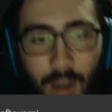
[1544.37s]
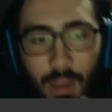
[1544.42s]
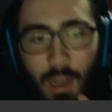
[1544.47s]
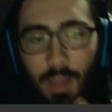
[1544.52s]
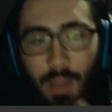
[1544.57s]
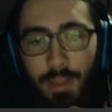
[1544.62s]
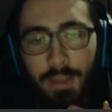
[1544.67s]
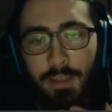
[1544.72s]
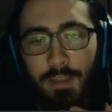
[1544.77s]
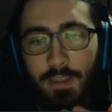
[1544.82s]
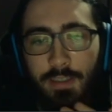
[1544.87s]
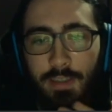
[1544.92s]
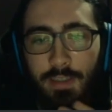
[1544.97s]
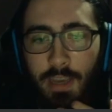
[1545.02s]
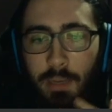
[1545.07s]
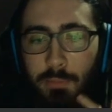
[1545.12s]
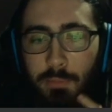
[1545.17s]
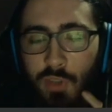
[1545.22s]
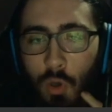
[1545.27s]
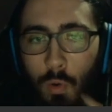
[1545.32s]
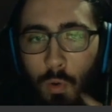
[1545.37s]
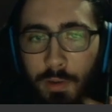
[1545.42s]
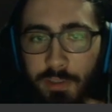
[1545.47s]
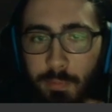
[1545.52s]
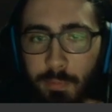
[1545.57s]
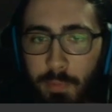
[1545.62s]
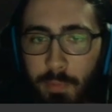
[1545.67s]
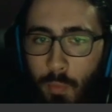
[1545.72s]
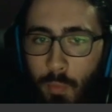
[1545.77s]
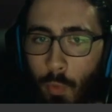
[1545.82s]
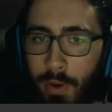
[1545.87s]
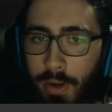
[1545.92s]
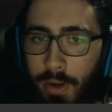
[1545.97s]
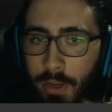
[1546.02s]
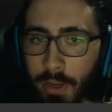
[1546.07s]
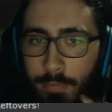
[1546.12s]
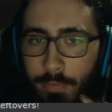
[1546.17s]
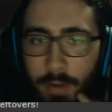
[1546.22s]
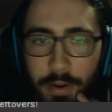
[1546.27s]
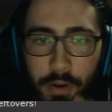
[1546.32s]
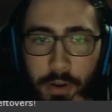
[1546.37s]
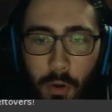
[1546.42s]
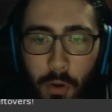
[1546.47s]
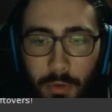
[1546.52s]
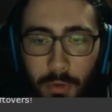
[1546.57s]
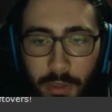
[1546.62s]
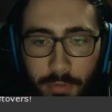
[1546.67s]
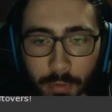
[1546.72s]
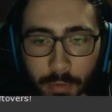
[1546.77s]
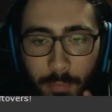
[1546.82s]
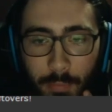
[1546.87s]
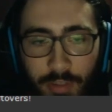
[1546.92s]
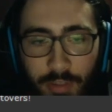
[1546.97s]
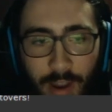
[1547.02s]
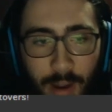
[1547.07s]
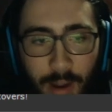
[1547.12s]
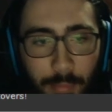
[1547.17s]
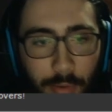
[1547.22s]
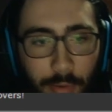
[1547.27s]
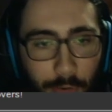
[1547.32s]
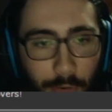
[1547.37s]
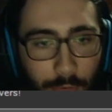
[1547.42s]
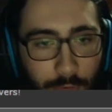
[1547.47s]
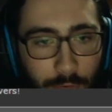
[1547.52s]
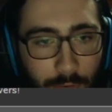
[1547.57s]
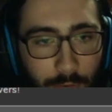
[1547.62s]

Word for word: Uh, this game's always me winning if I don't give him Vapo.